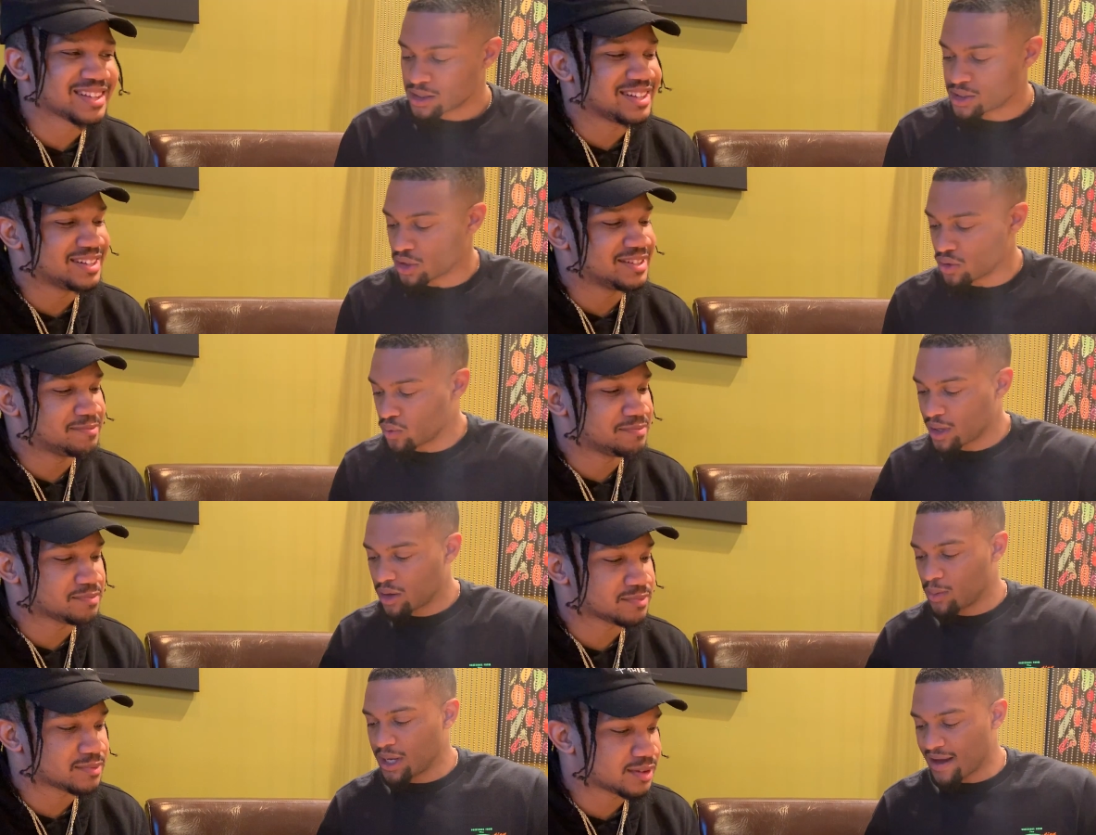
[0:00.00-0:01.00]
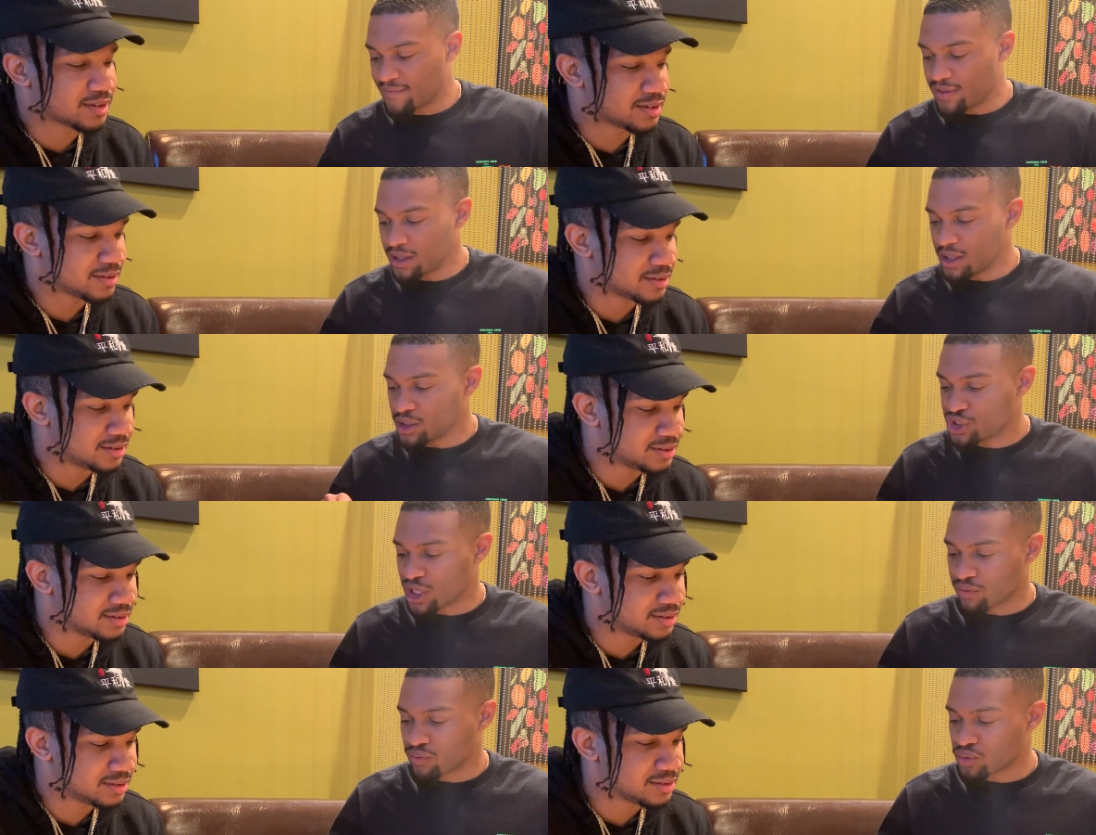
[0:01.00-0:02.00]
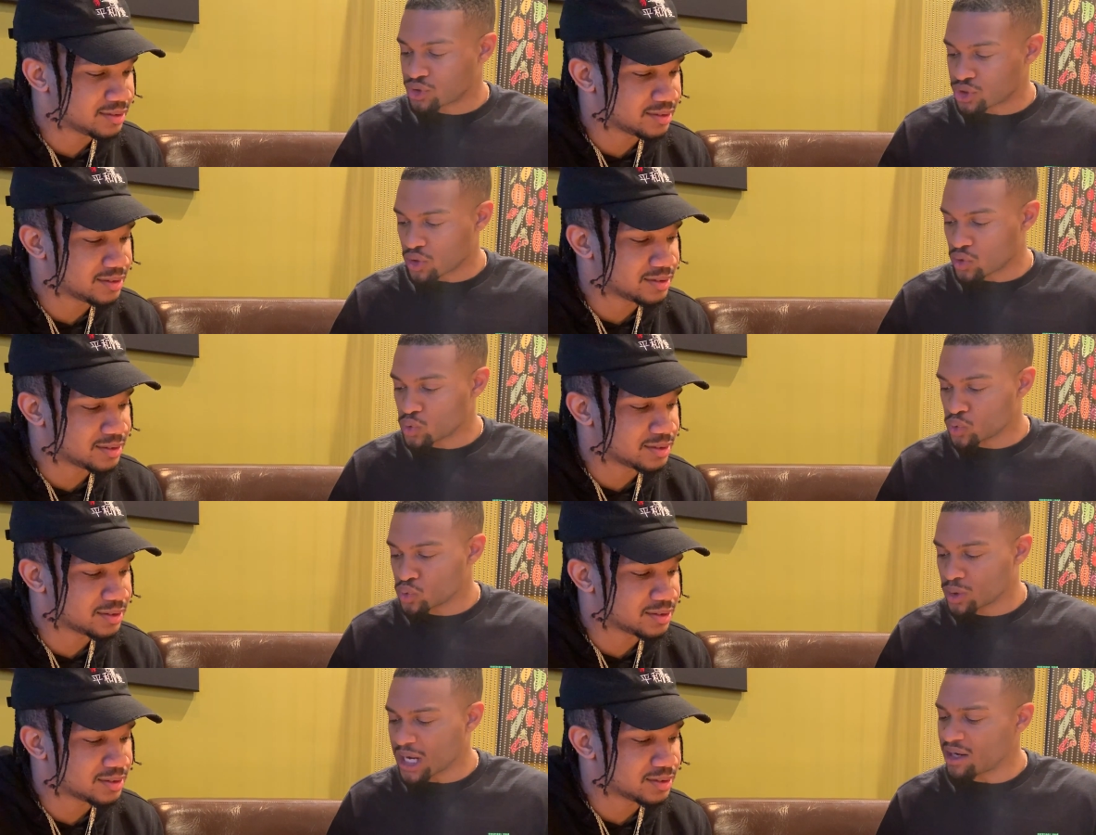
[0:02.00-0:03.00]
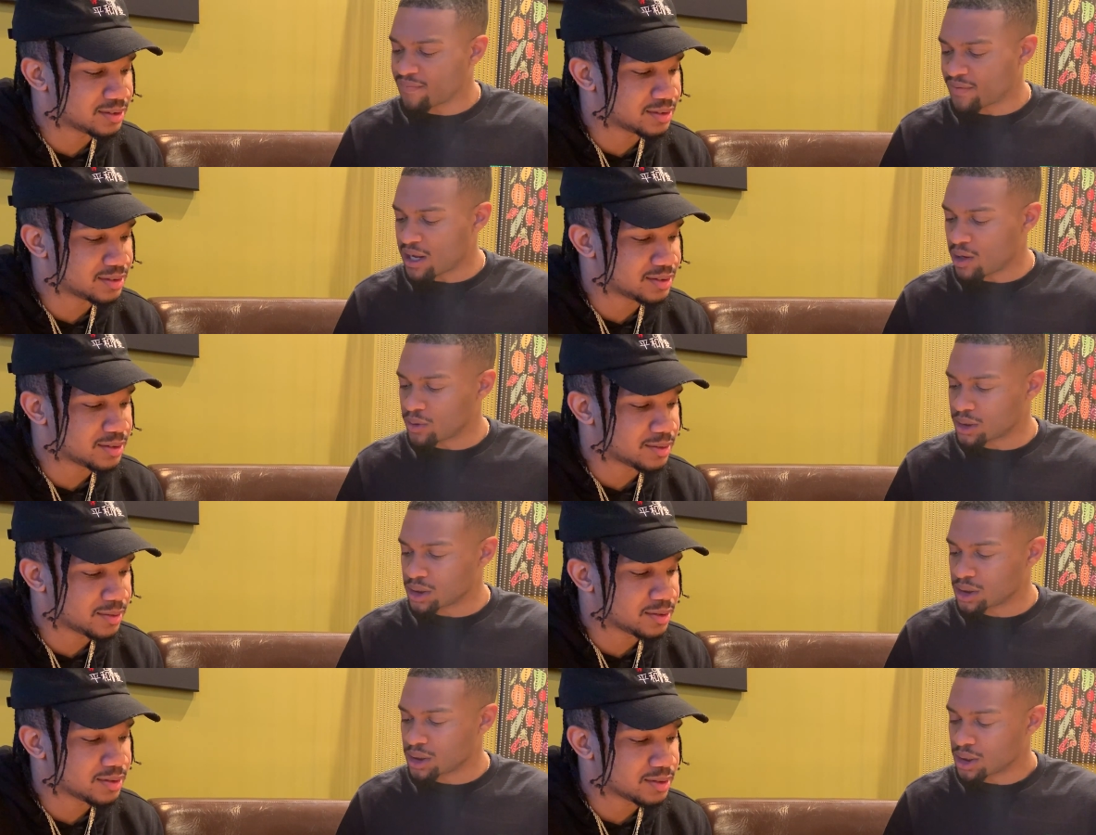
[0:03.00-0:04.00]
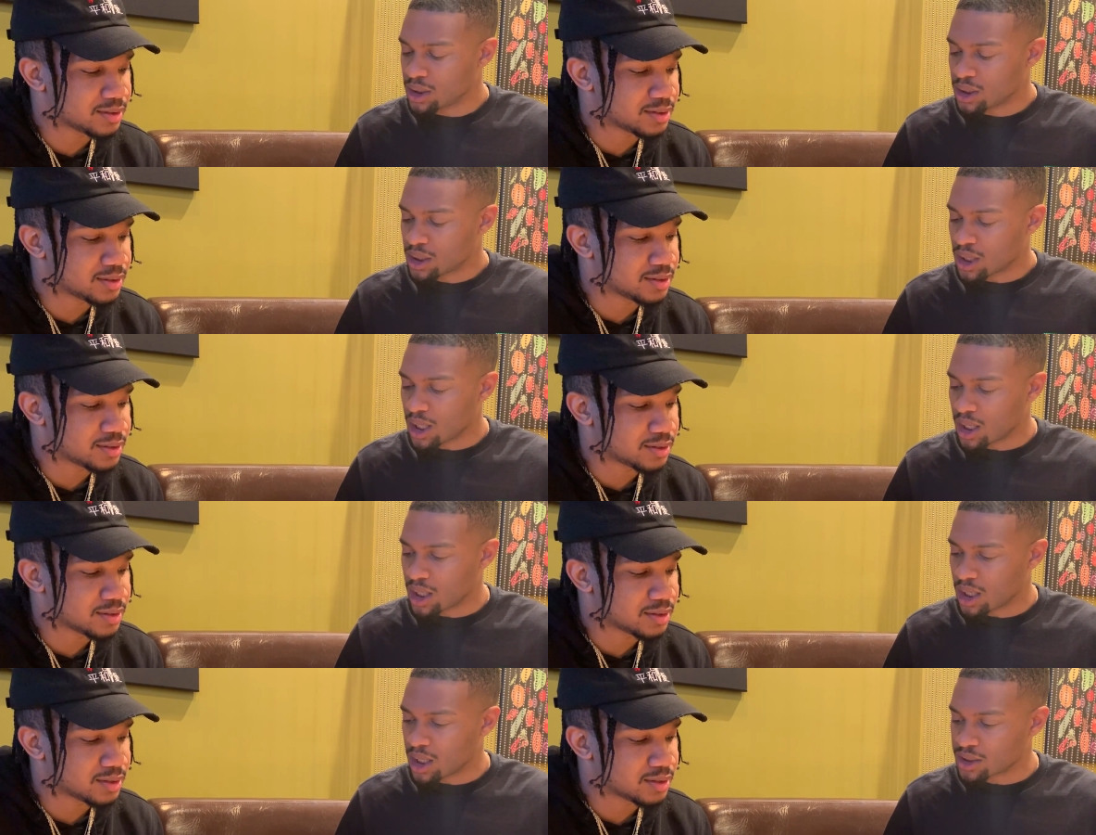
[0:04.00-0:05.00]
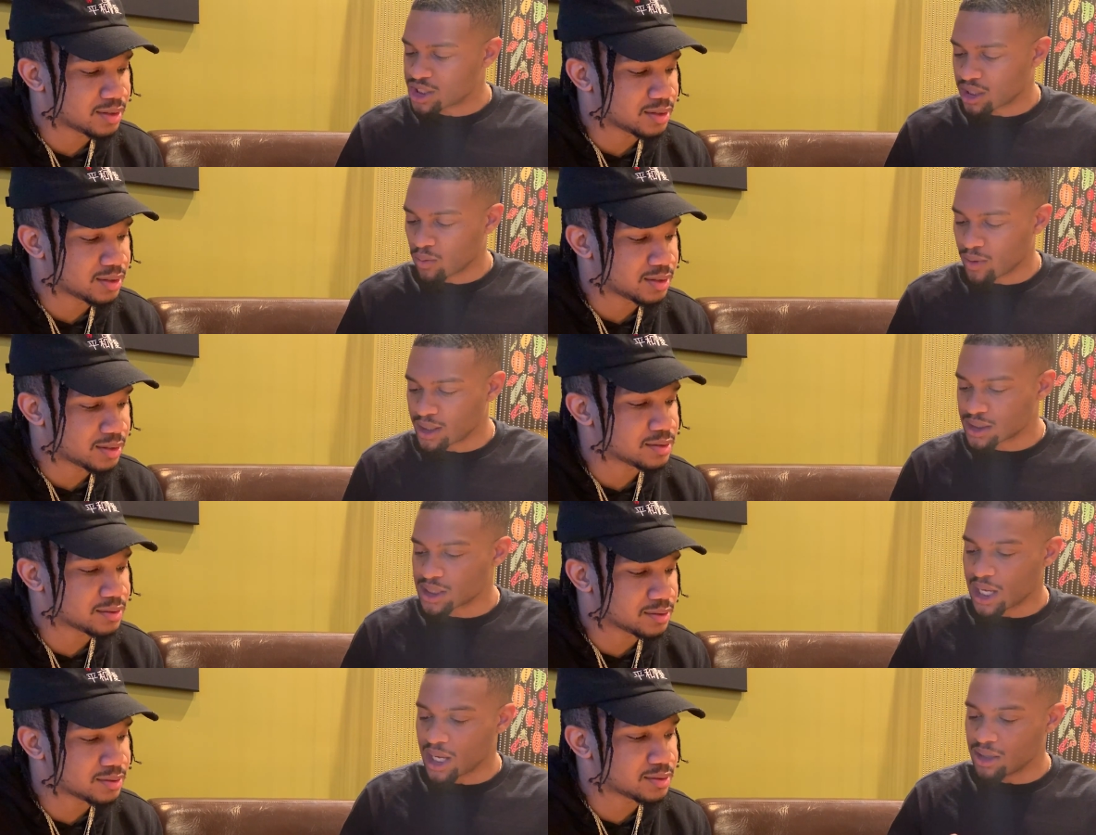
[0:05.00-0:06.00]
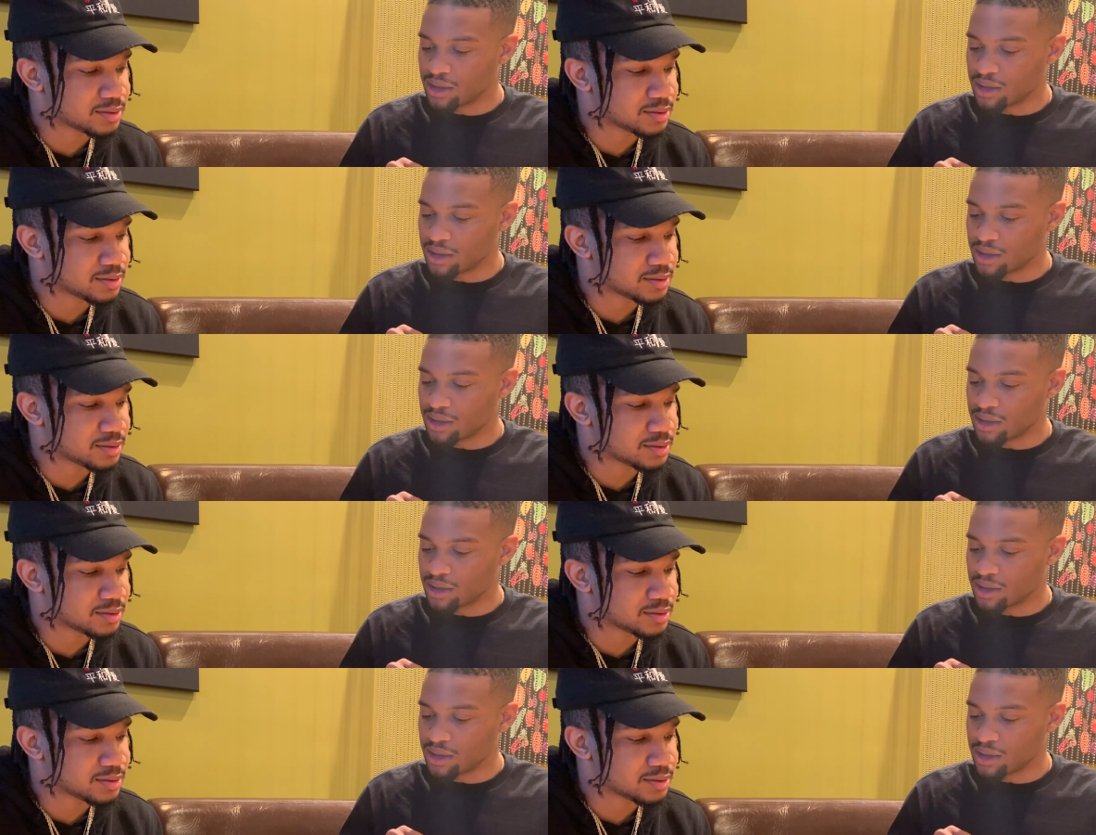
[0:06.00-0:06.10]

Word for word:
Speaker 1: So here we have the General Tso's cauliflower uh, chicken wings and